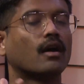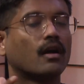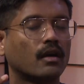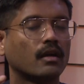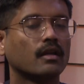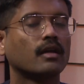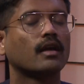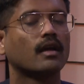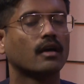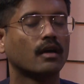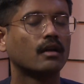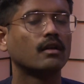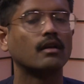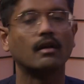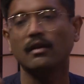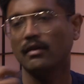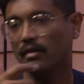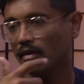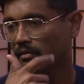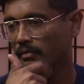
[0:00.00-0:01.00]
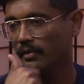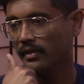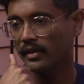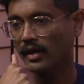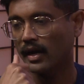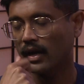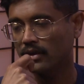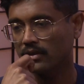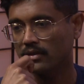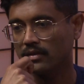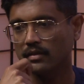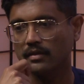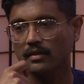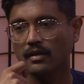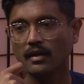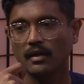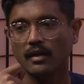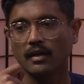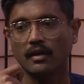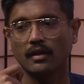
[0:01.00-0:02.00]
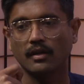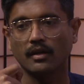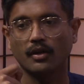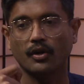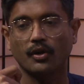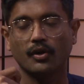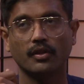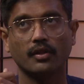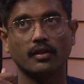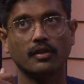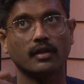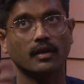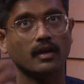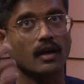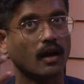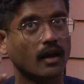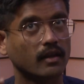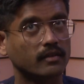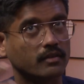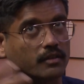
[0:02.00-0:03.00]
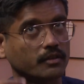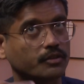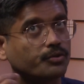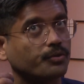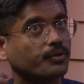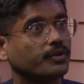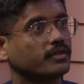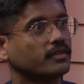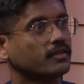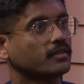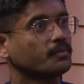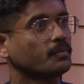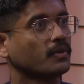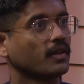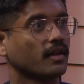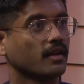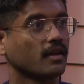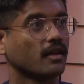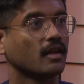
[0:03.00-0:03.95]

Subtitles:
Yeah, along with that, the casting choices play